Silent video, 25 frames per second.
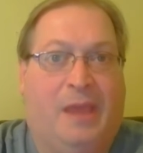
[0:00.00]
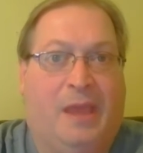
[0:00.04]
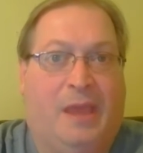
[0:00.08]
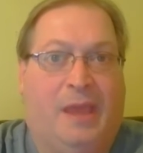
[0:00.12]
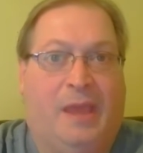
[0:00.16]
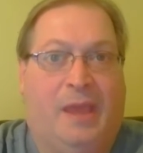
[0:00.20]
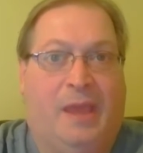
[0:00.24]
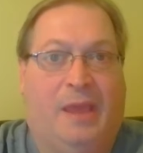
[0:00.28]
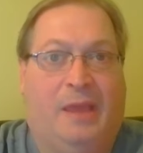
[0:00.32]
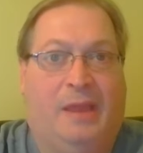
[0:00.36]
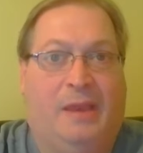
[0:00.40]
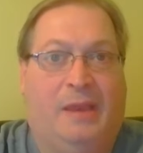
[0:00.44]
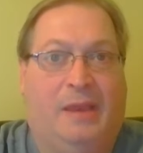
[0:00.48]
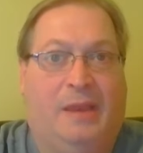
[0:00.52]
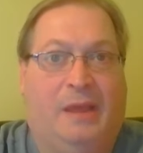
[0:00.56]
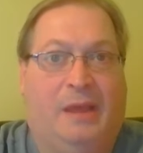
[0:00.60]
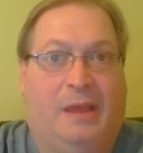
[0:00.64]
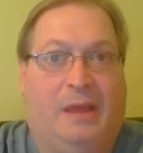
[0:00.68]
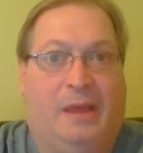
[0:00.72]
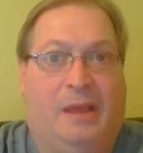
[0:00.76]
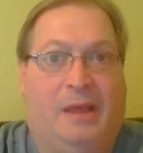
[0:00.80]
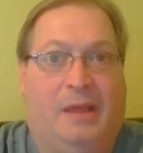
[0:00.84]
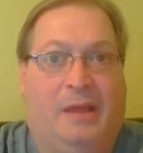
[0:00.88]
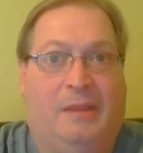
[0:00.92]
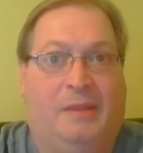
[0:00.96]
and
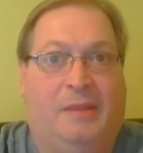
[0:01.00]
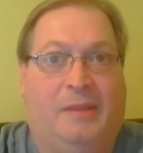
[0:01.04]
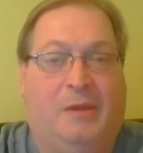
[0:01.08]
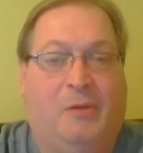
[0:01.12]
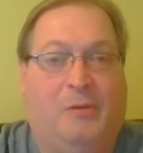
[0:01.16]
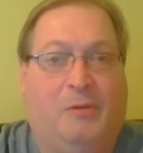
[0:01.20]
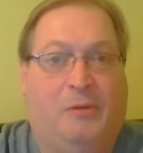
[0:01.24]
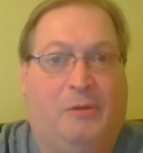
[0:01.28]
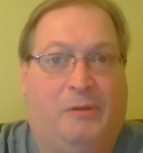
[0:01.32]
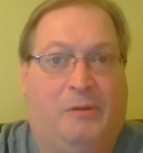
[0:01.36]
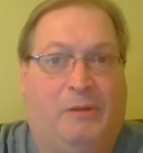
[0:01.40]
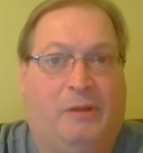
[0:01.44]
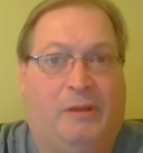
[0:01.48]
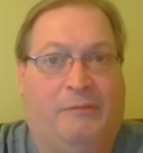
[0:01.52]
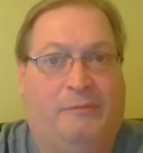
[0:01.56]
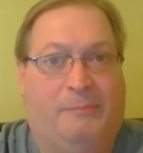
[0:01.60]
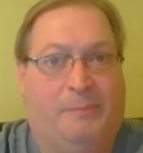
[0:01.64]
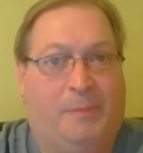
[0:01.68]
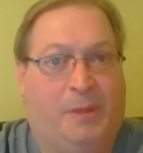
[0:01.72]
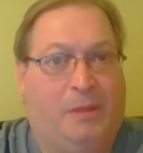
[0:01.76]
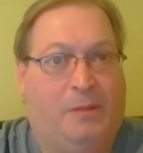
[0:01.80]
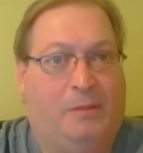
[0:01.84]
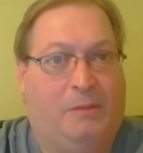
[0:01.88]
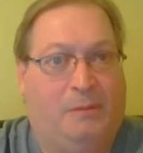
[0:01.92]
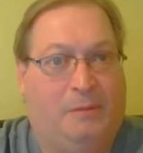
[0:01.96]
the owner of
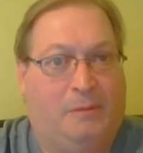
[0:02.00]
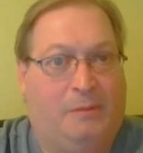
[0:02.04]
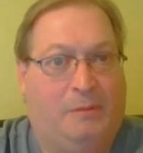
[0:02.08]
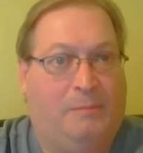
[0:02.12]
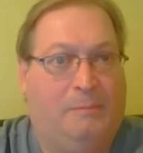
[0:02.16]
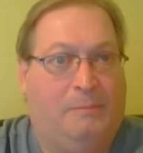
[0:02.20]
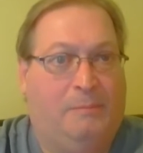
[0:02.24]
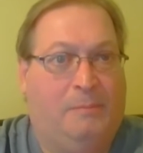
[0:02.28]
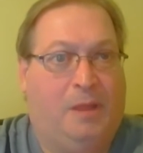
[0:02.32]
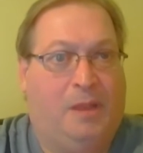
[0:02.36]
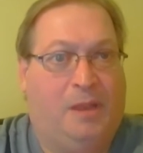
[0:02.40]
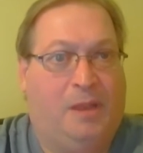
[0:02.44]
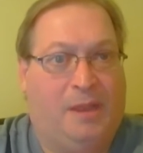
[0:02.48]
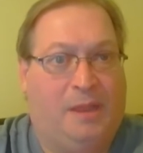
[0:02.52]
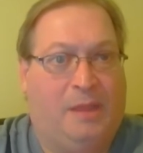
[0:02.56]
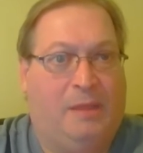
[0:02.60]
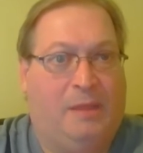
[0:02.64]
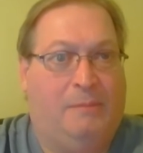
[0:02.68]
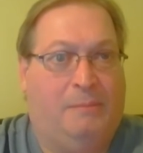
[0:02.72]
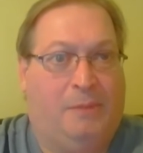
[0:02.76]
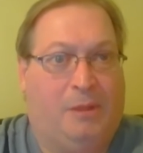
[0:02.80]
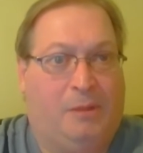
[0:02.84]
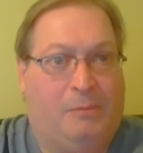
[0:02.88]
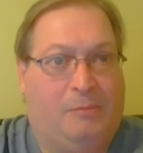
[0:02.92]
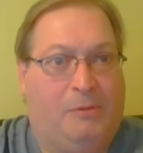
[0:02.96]
Mull Mully,
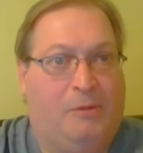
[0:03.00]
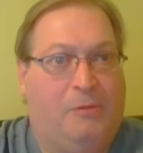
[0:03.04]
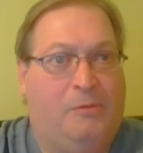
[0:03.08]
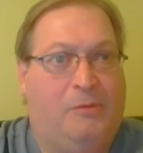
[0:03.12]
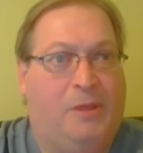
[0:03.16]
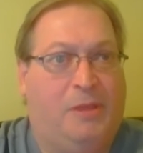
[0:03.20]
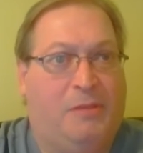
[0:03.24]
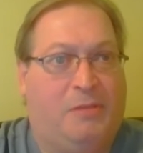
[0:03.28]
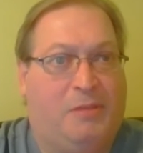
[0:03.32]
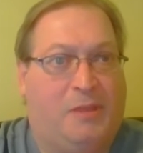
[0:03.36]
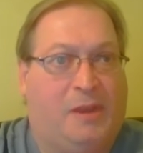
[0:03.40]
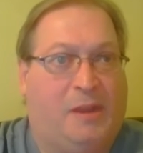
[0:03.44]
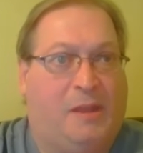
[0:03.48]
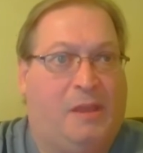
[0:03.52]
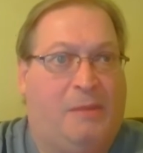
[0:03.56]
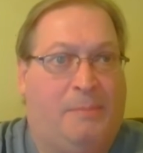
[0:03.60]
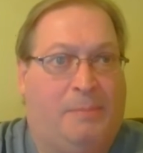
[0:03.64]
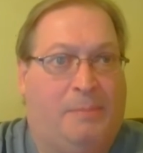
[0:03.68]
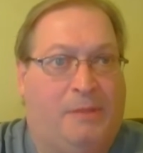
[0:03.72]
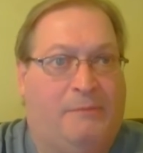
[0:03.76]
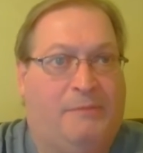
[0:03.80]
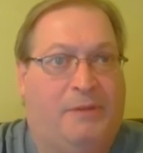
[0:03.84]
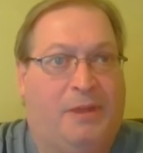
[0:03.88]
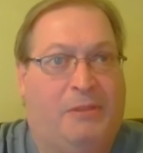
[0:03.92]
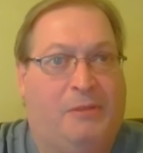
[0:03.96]
Mulroney's and a
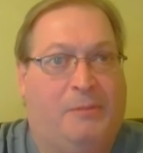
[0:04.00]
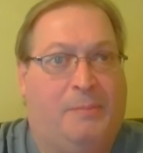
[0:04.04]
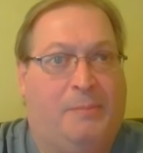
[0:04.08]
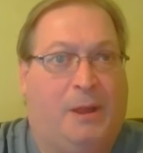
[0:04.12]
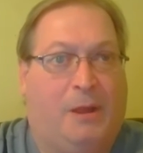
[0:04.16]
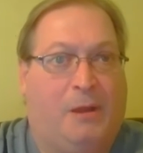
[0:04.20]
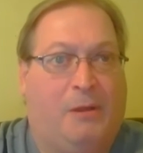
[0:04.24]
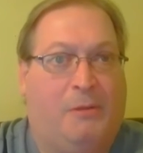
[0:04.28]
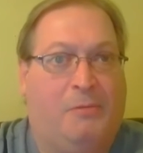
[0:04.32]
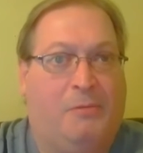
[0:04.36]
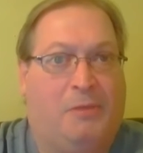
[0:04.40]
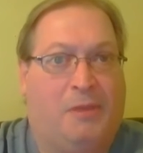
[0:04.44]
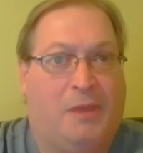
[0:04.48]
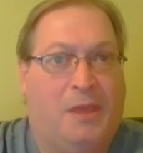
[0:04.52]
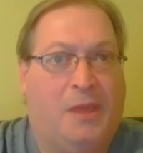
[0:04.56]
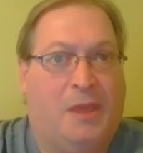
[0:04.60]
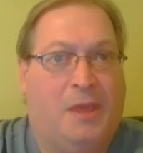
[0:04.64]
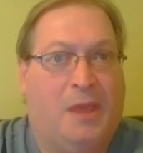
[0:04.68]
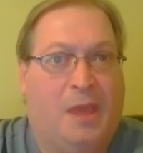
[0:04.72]
couple of other bars,